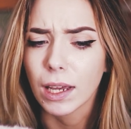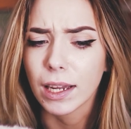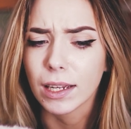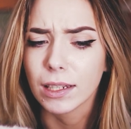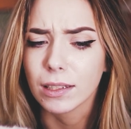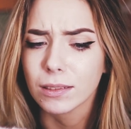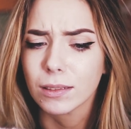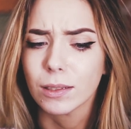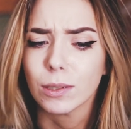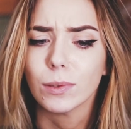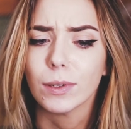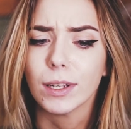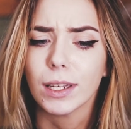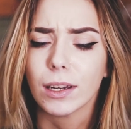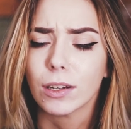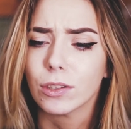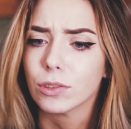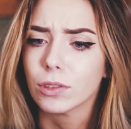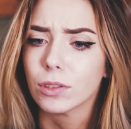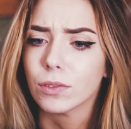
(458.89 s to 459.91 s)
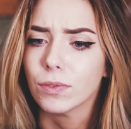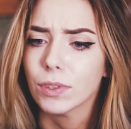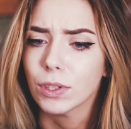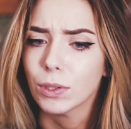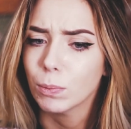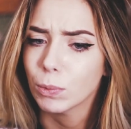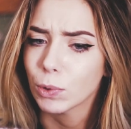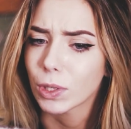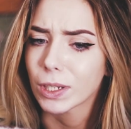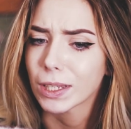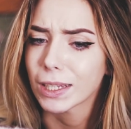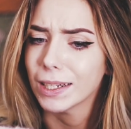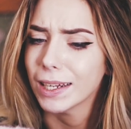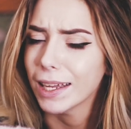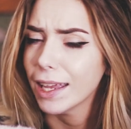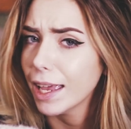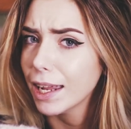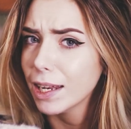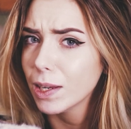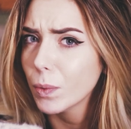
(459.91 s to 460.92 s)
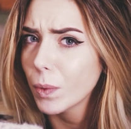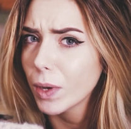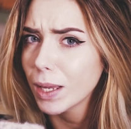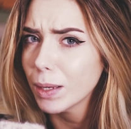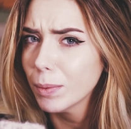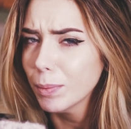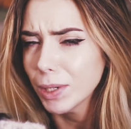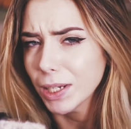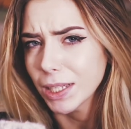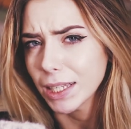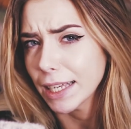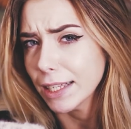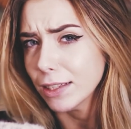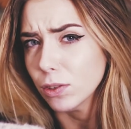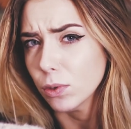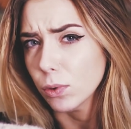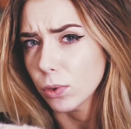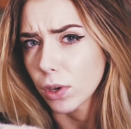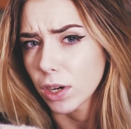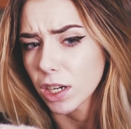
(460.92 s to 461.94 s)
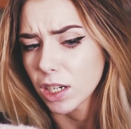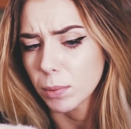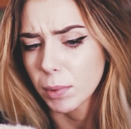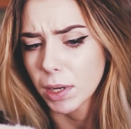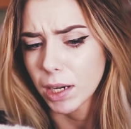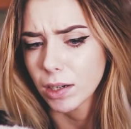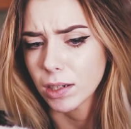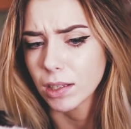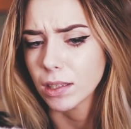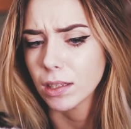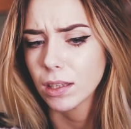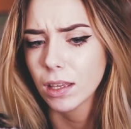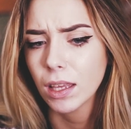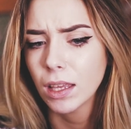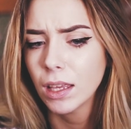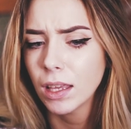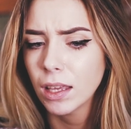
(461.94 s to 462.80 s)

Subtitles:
ISO 800 film during the day anyway, but in case you thought about it,